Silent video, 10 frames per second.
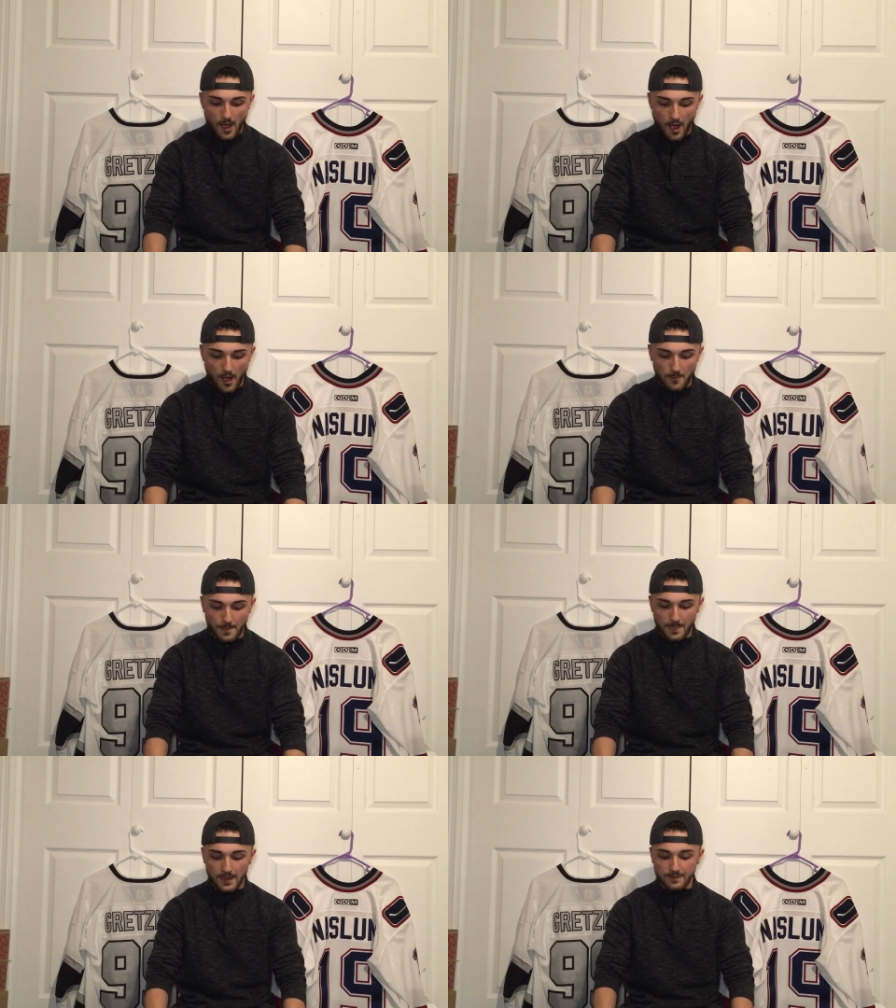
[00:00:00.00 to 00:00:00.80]
Um,
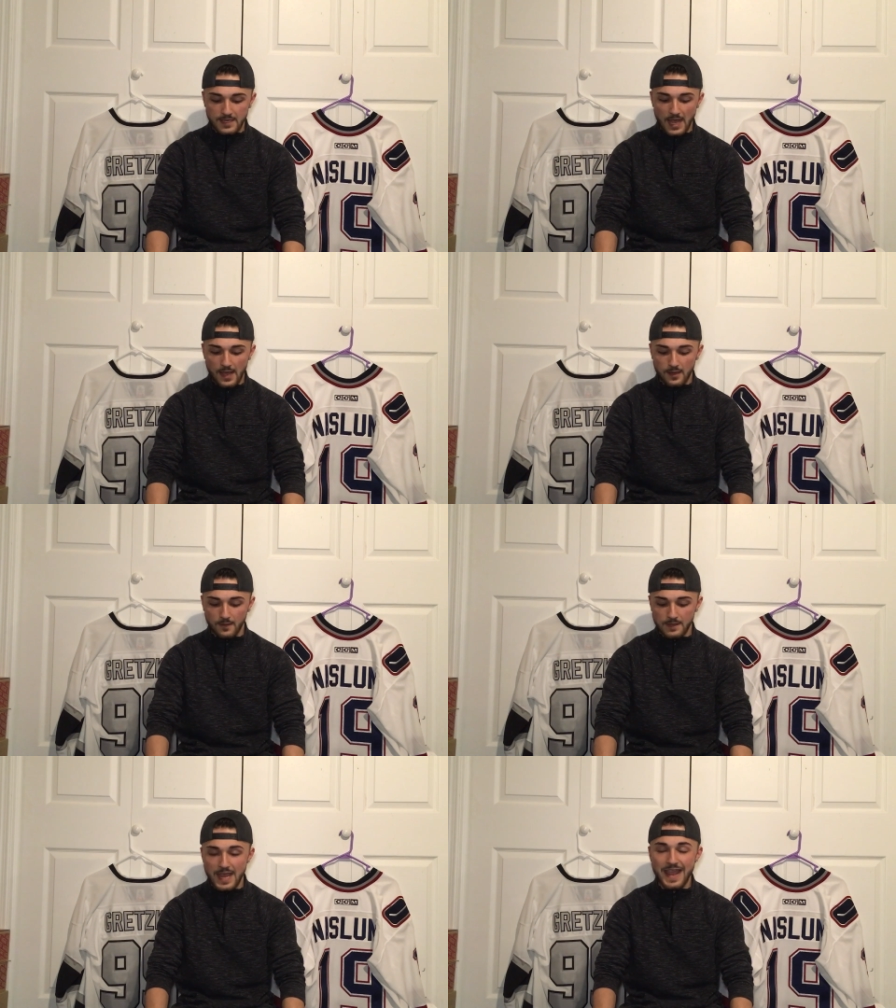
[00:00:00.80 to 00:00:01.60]
in the
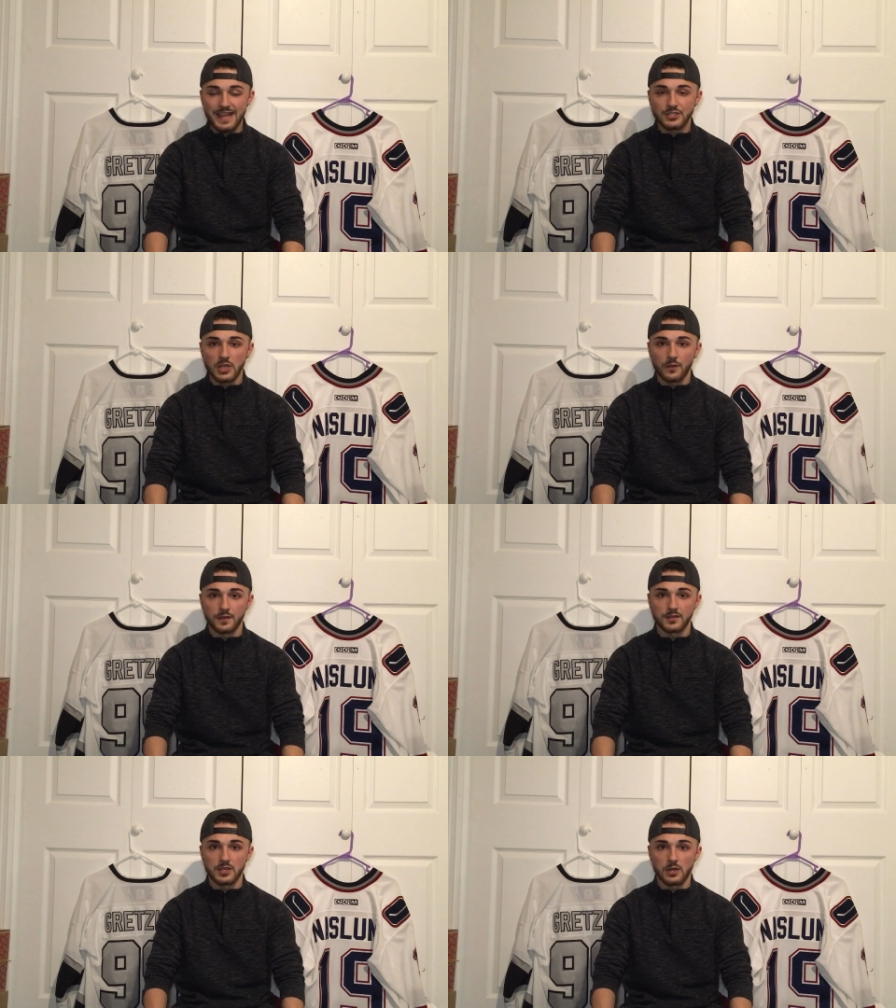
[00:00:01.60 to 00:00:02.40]
in the AHL
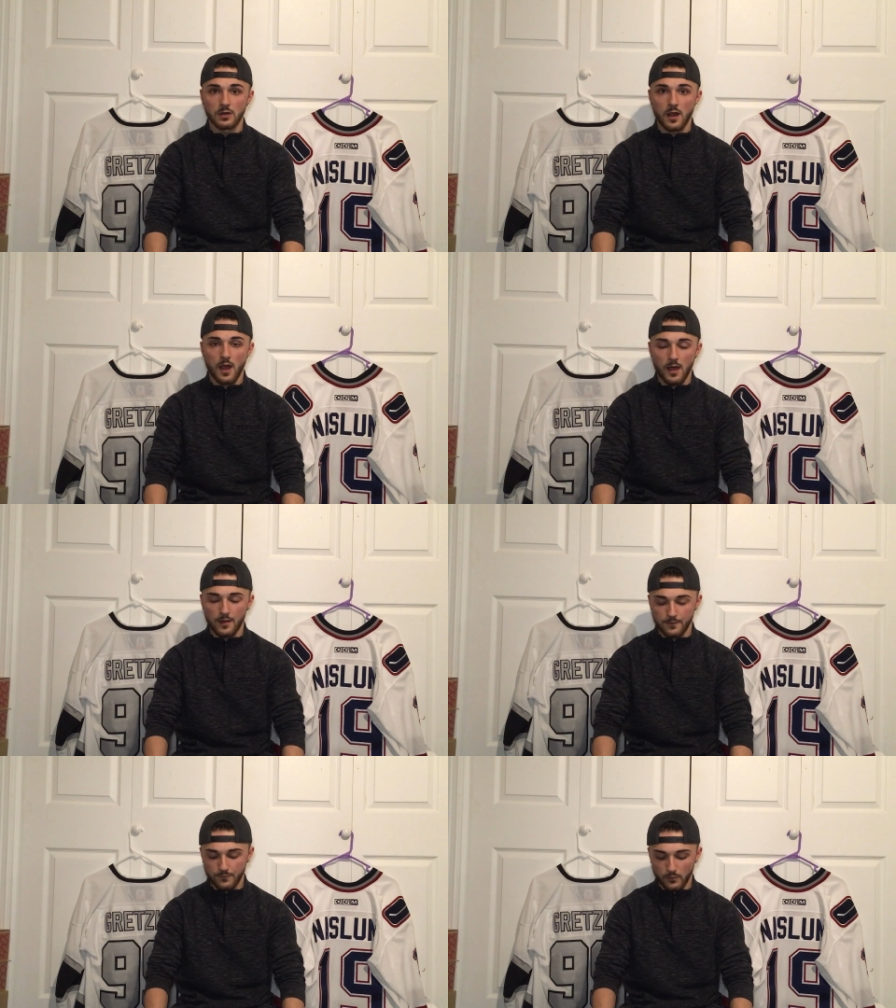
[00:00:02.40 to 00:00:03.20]
this year
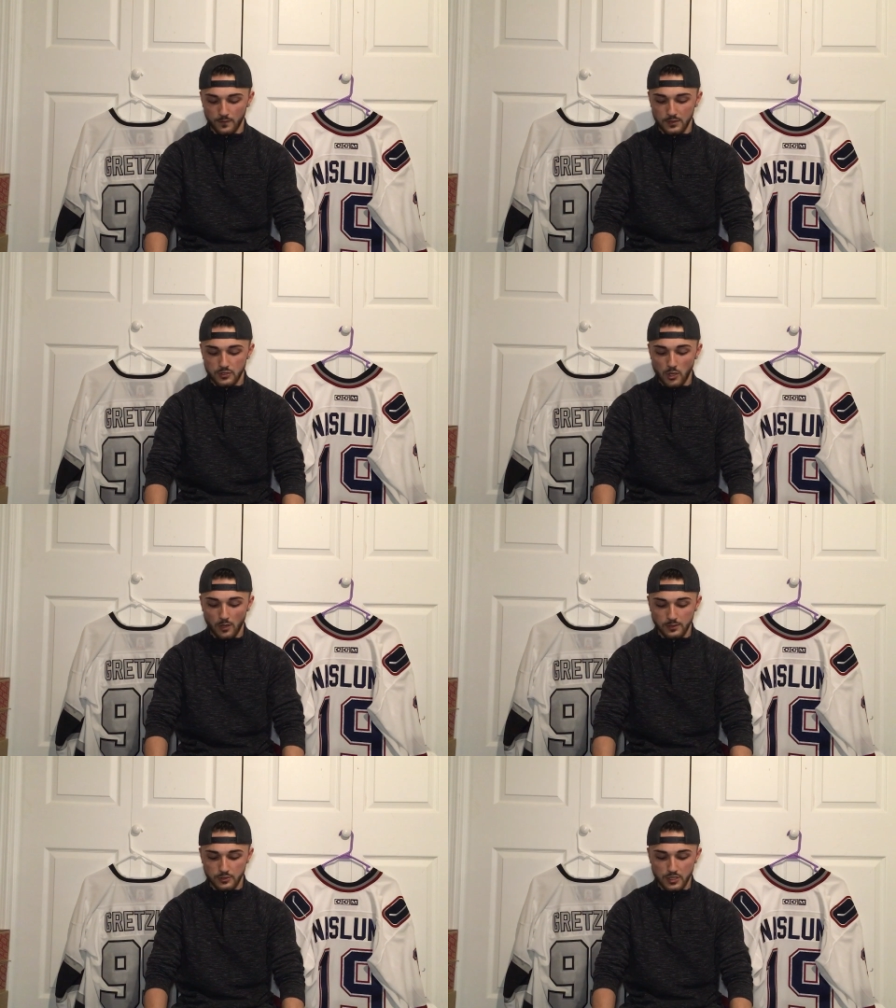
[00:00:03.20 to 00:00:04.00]
uh, for the
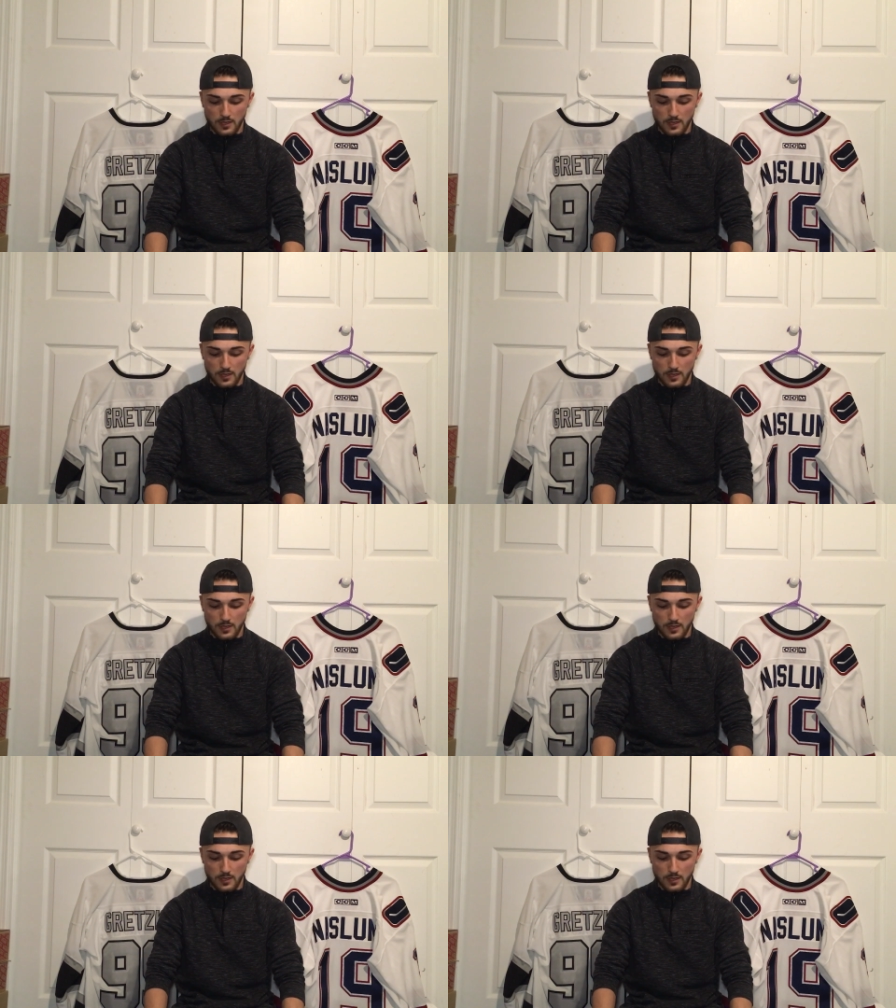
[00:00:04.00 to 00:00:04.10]
Charlotte